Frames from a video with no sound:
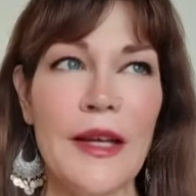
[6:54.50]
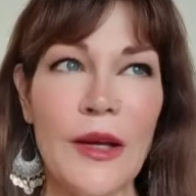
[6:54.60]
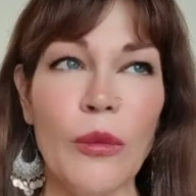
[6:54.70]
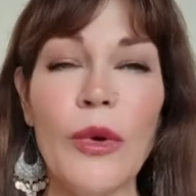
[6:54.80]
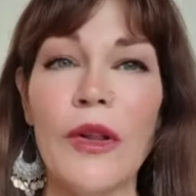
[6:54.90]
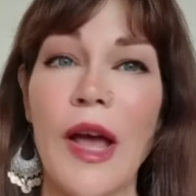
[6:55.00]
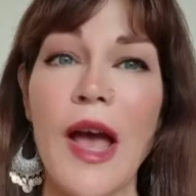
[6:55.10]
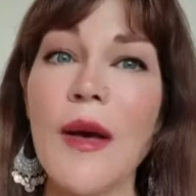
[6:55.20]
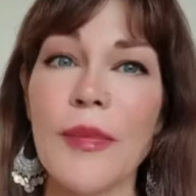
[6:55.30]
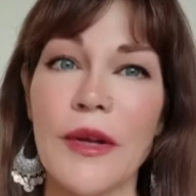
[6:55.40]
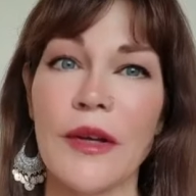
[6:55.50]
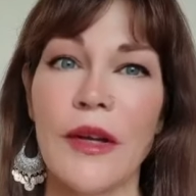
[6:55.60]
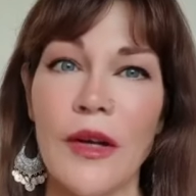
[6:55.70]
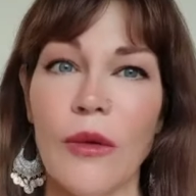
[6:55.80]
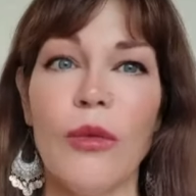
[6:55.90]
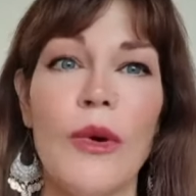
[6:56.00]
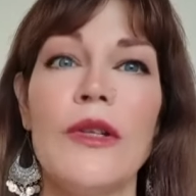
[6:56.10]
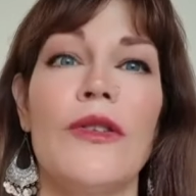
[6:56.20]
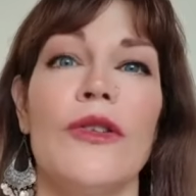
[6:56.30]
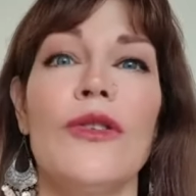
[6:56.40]
it will happen
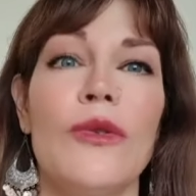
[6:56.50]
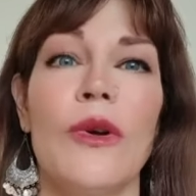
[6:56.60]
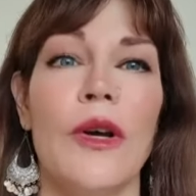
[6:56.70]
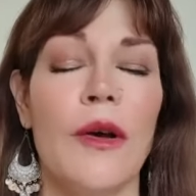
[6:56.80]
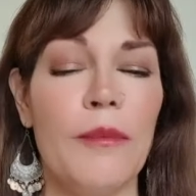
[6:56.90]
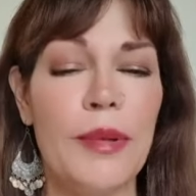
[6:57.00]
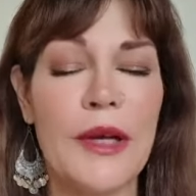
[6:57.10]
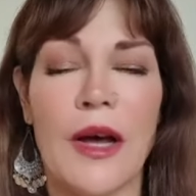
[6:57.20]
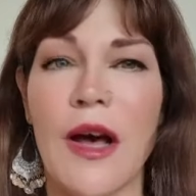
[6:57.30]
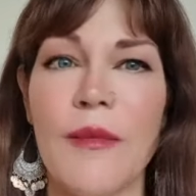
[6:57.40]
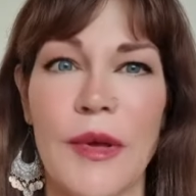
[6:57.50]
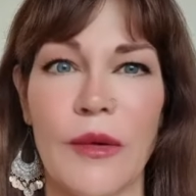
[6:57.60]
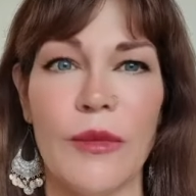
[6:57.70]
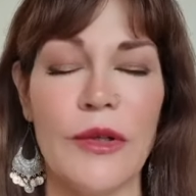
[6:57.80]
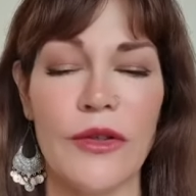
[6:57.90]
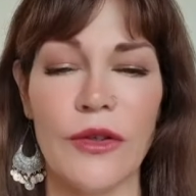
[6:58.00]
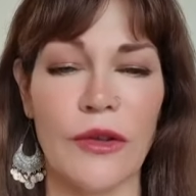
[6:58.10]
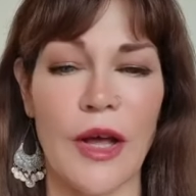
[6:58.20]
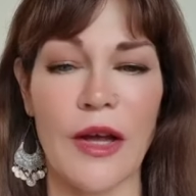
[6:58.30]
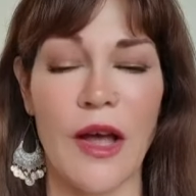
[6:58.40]
once you become it. Once you're
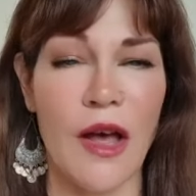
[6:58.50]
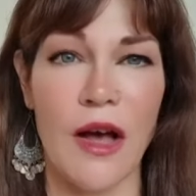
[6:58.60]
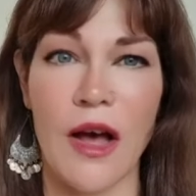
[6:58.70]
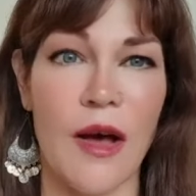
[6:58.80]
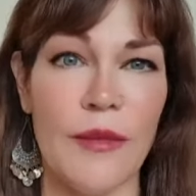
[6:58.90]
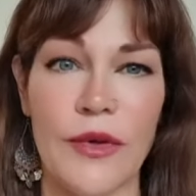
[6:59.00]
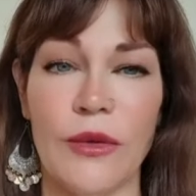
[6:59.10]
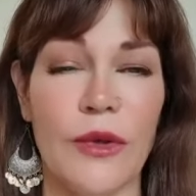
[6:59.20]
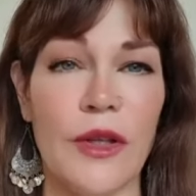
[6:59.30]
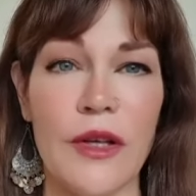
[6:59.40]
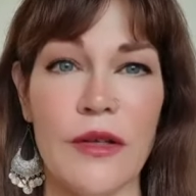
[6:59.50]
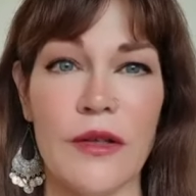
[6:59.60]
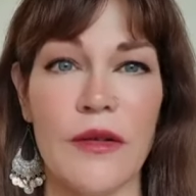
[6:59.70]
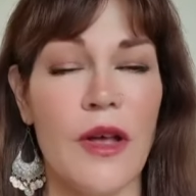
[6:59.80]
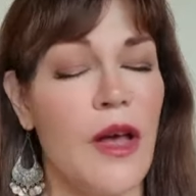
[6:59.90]
like, I'm doing this,